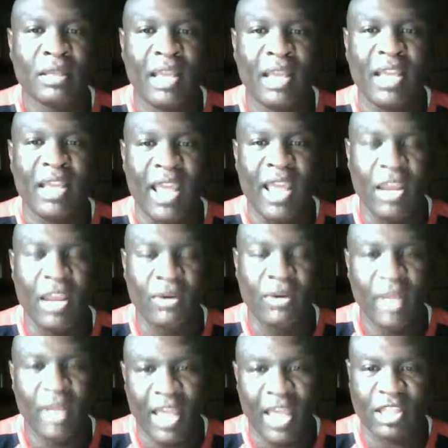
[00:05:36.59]
and
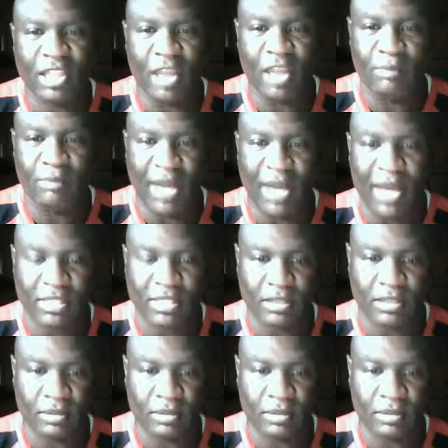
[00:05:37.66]
angry at their massa.